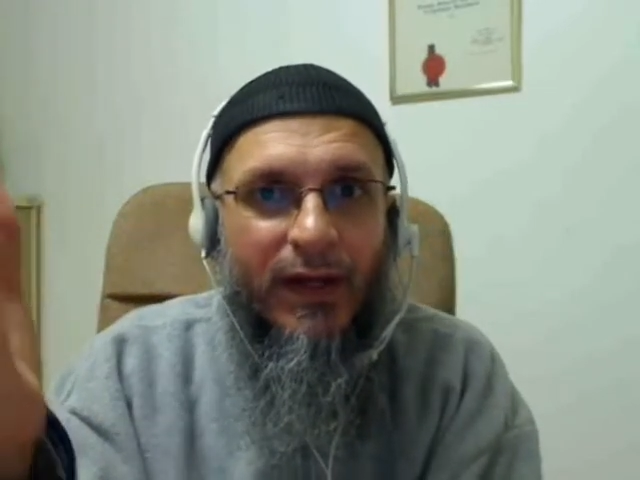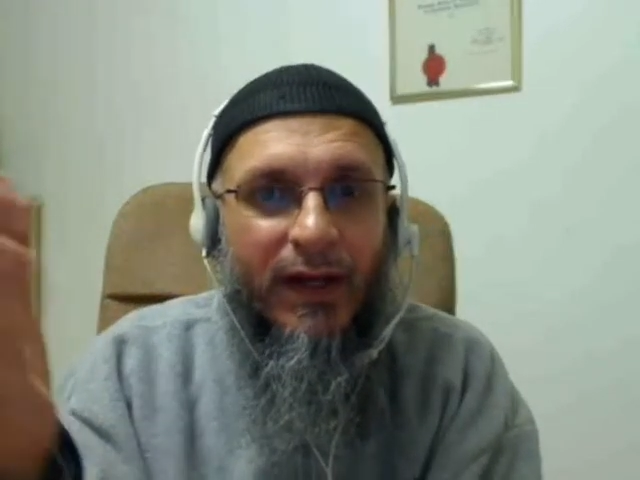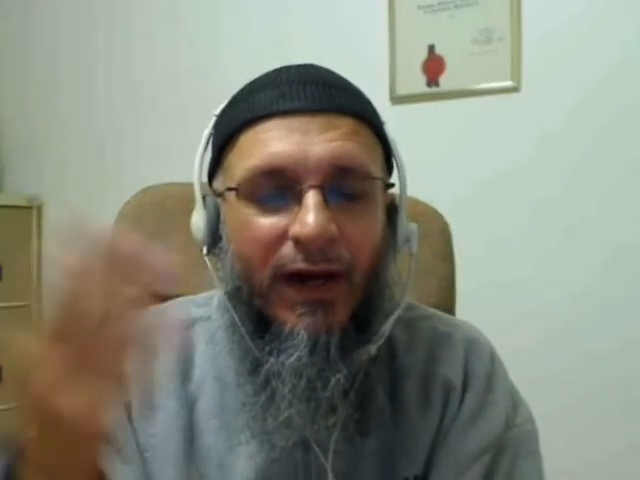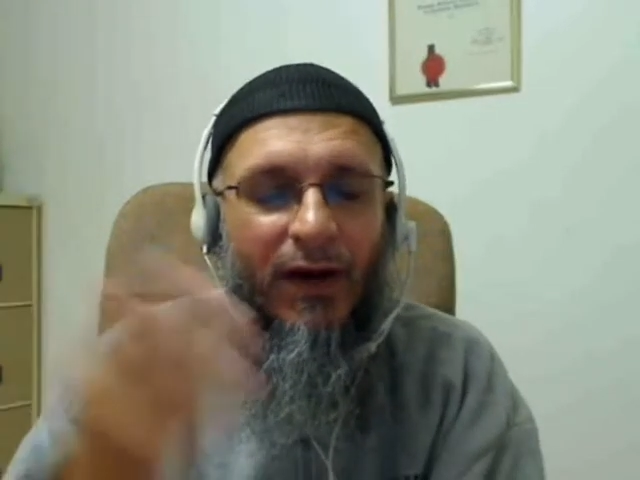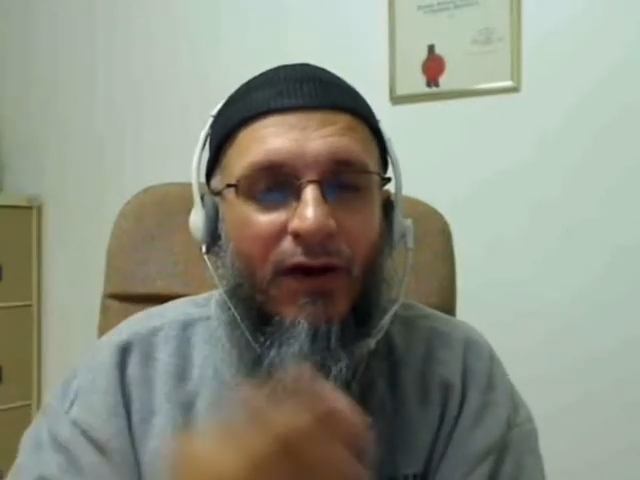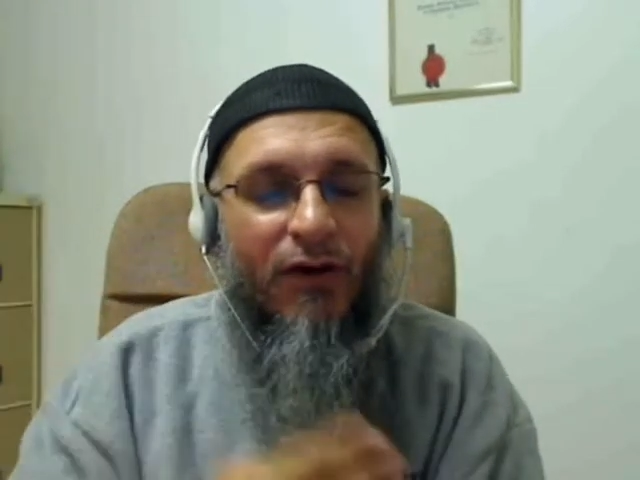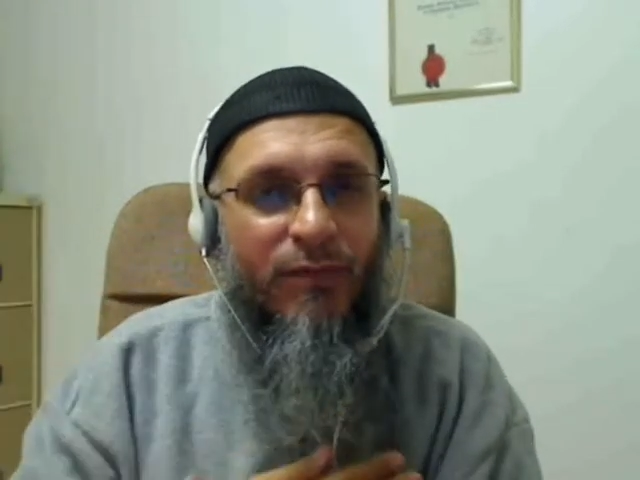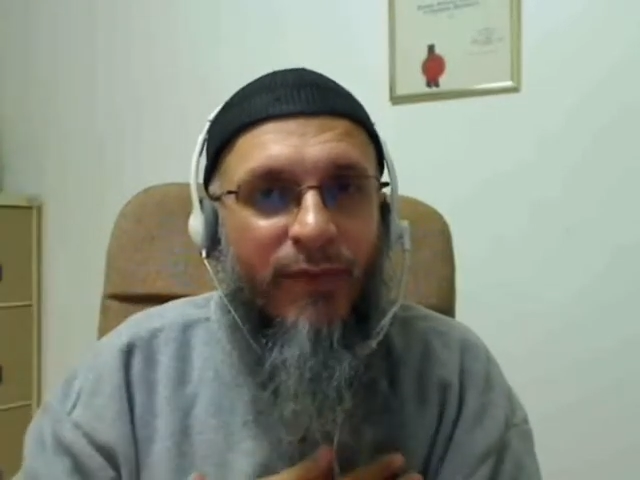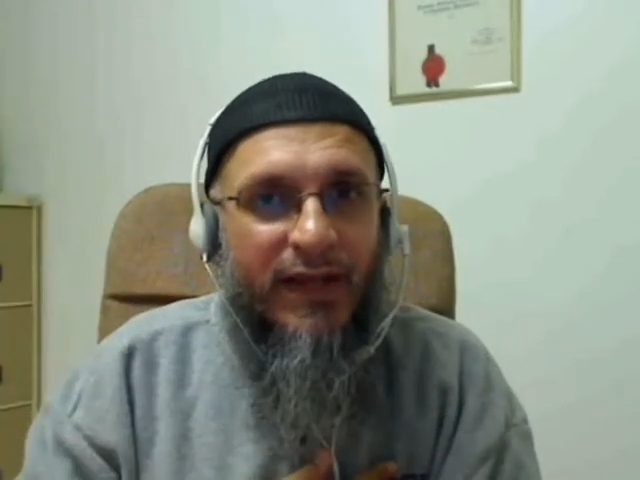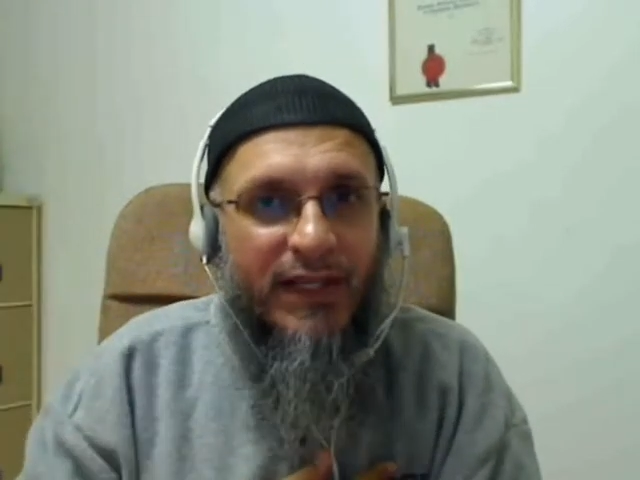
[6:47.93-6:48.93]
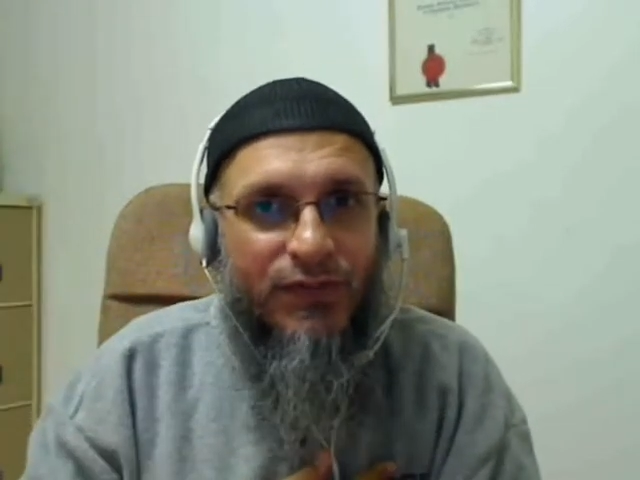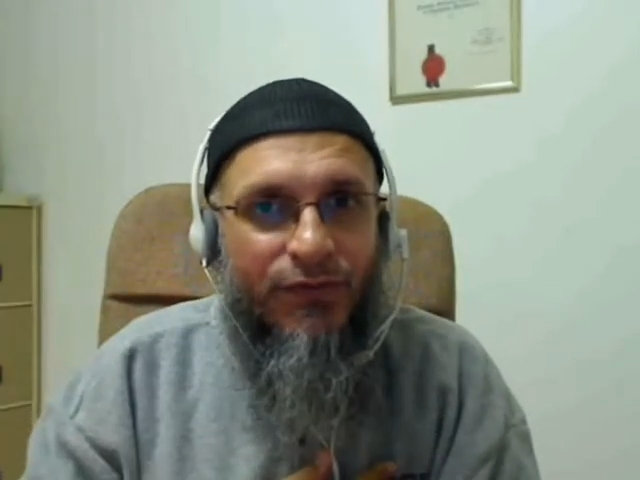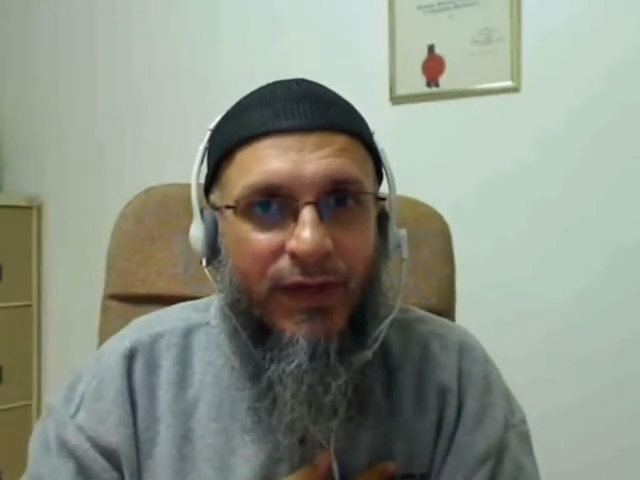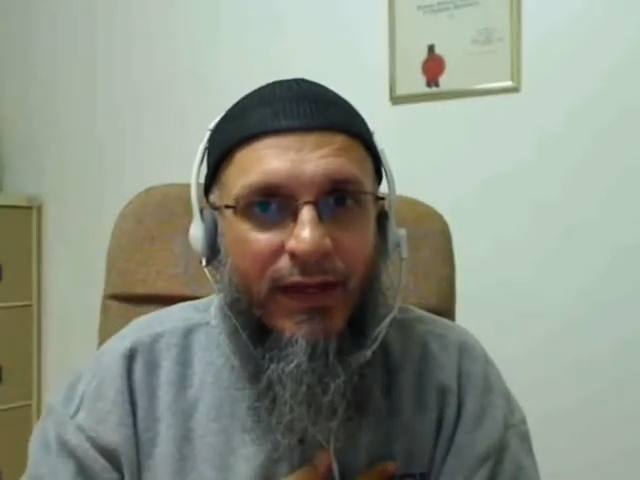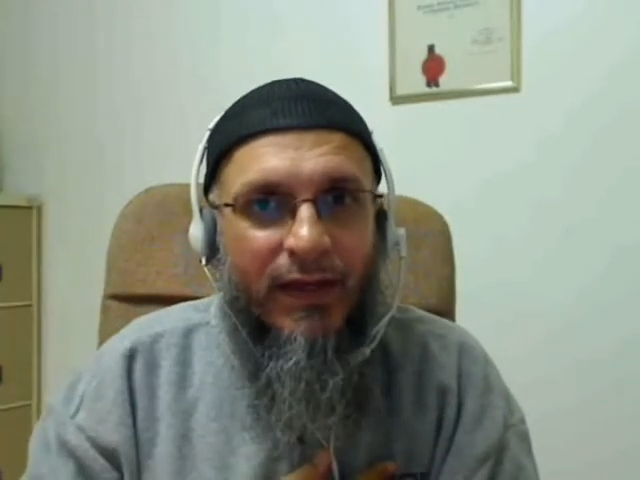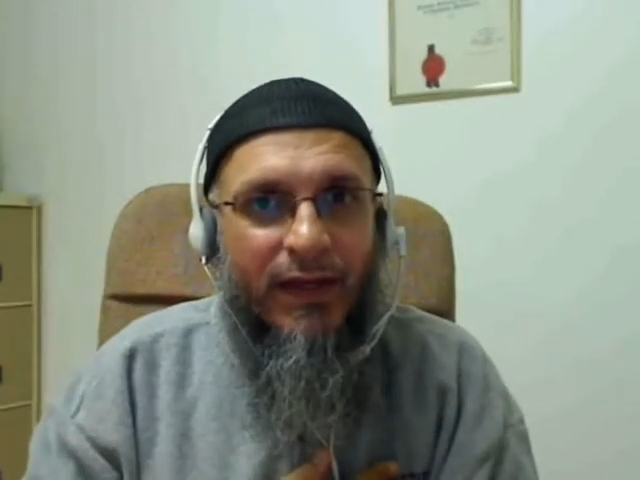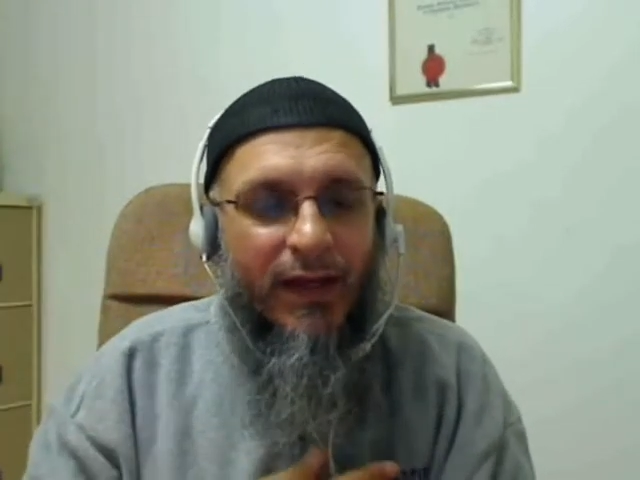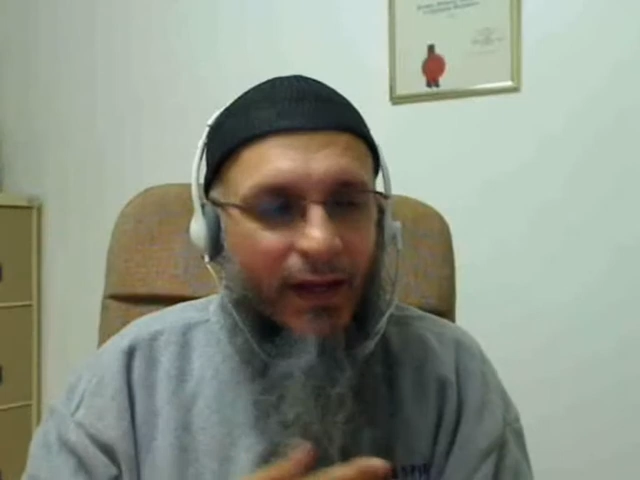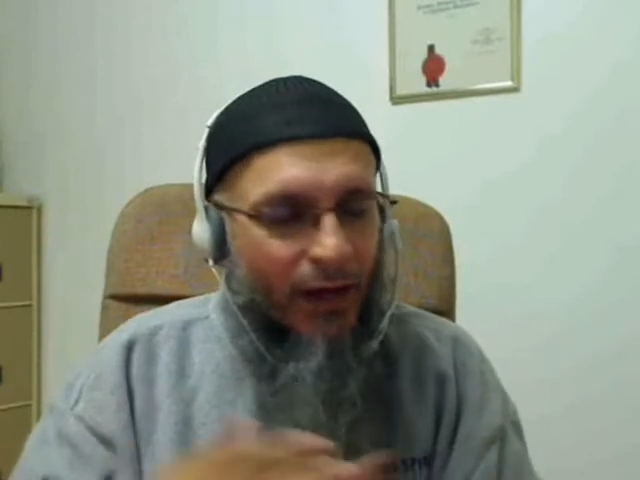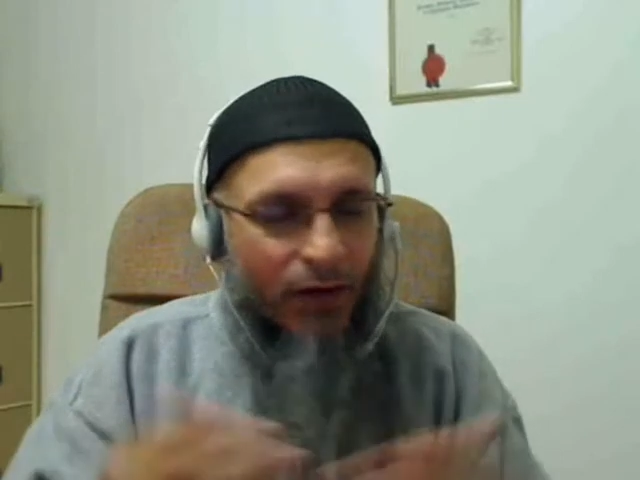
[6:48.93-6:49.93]
how God made us free,
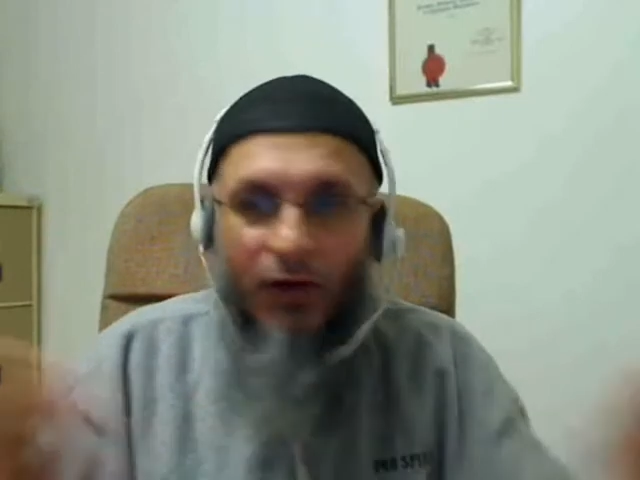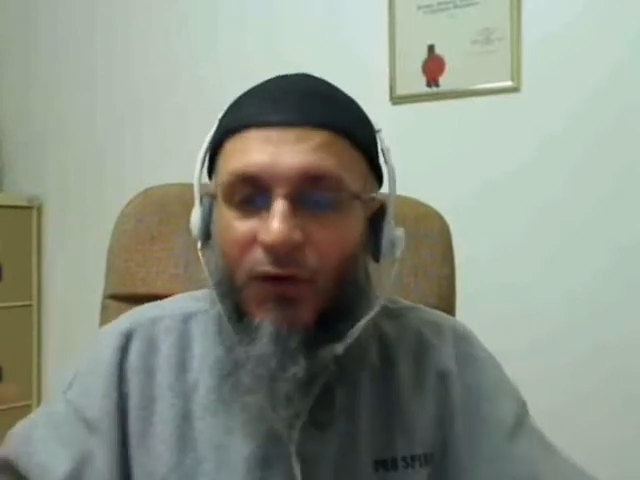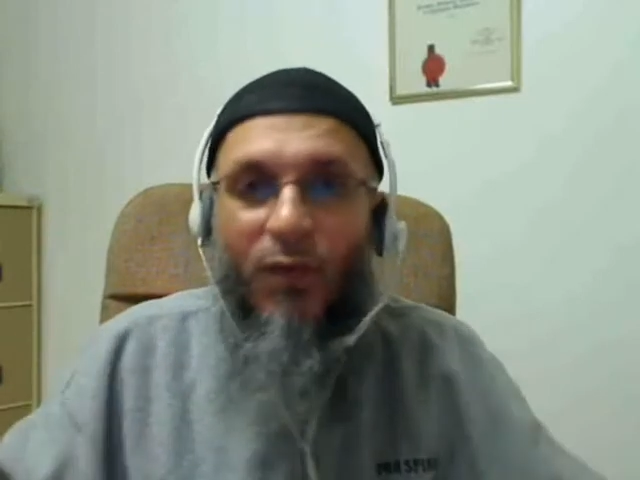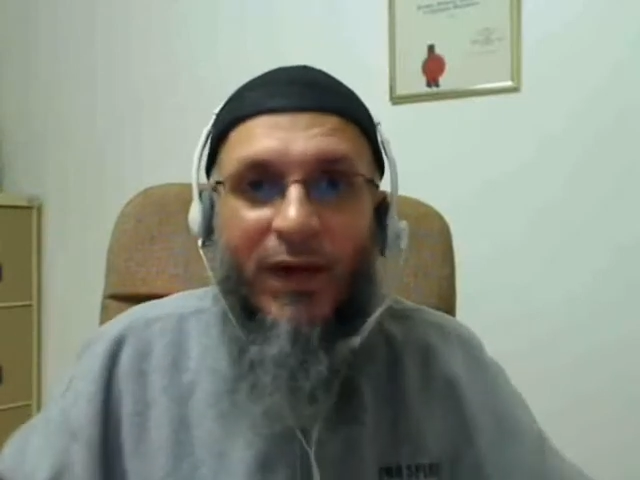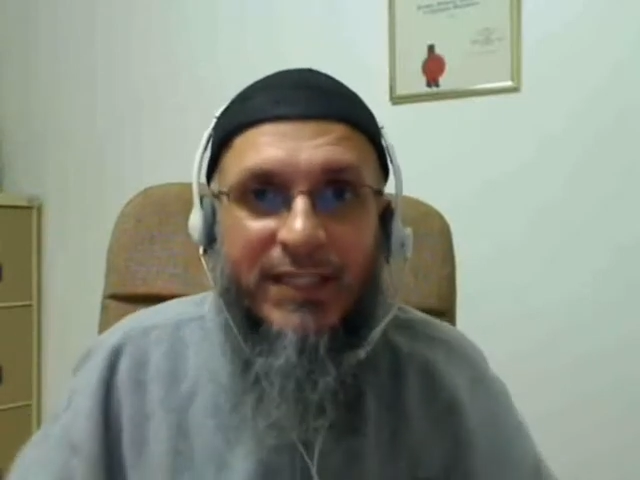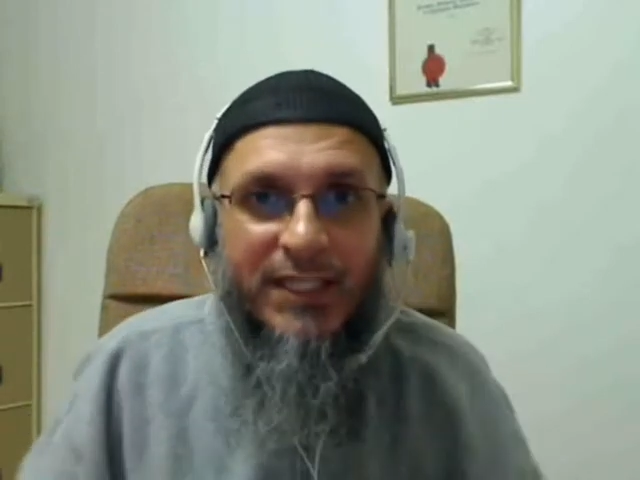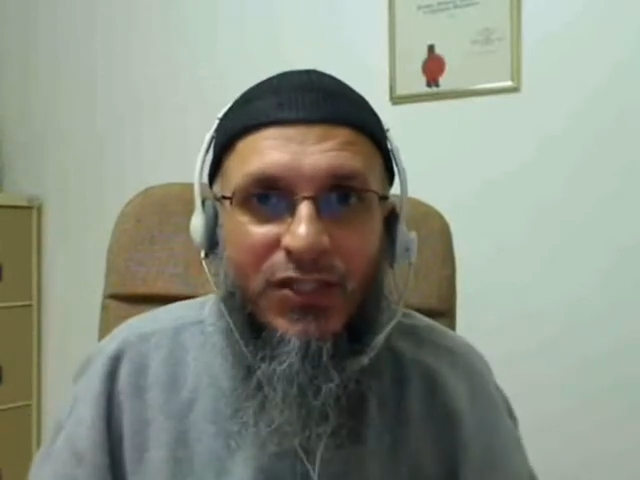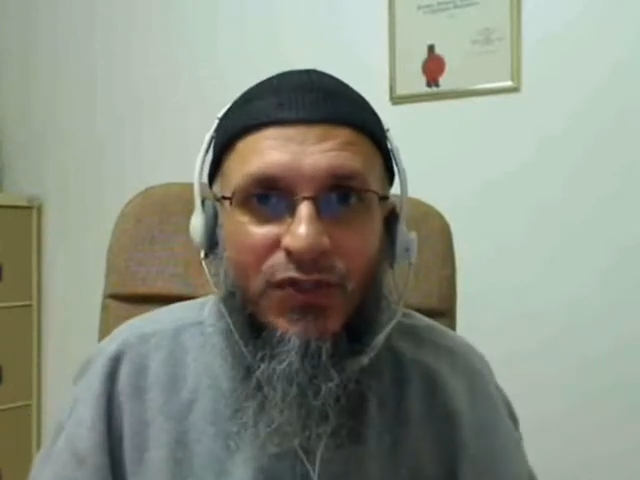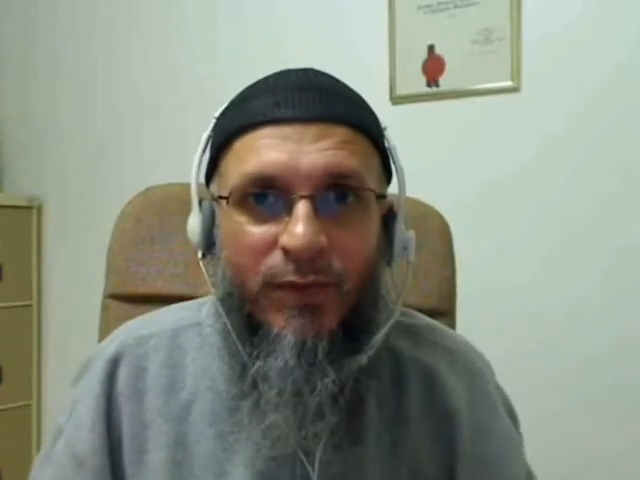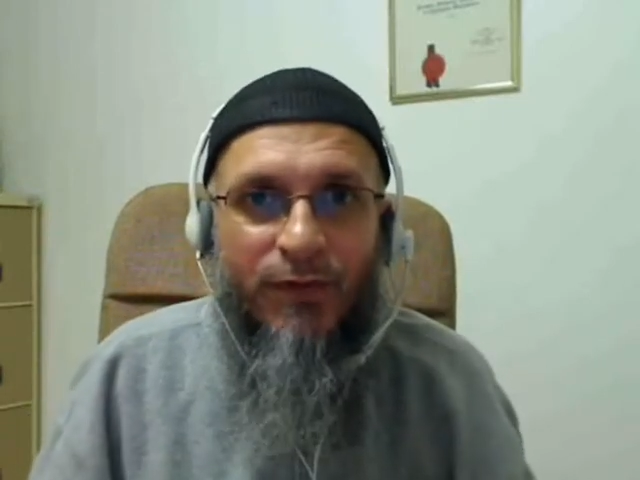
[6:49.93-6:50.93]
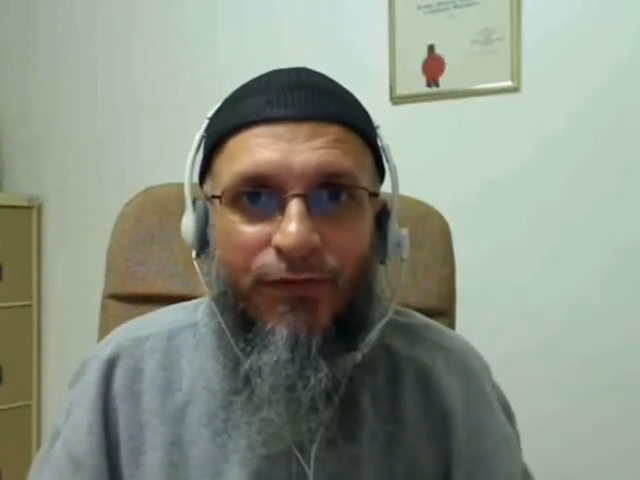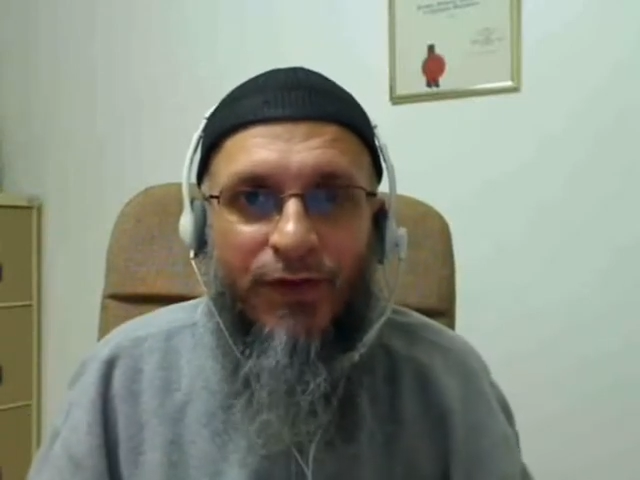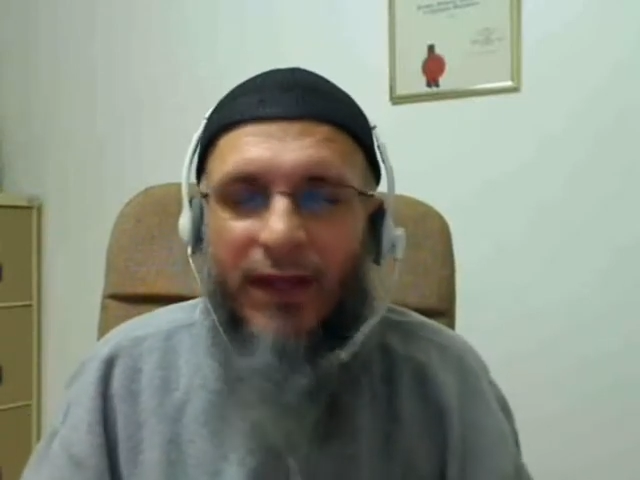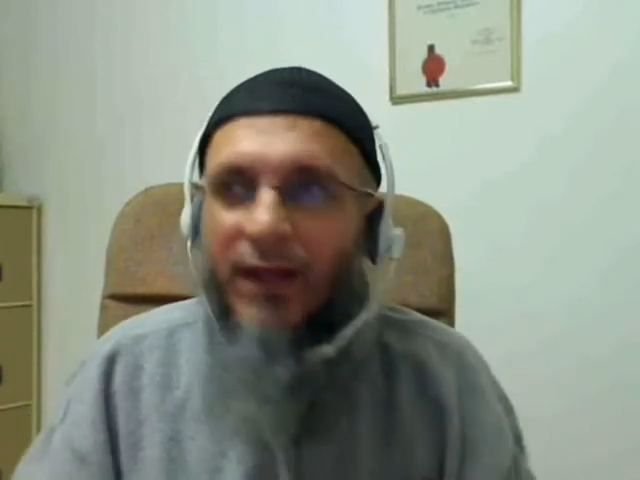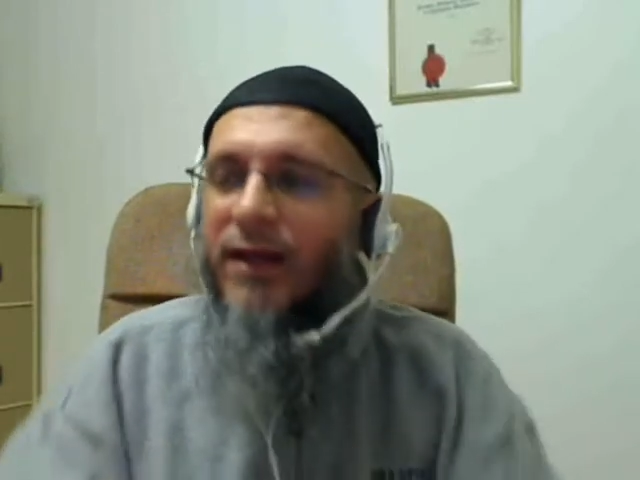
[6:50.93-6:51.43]
how God wants us to be free,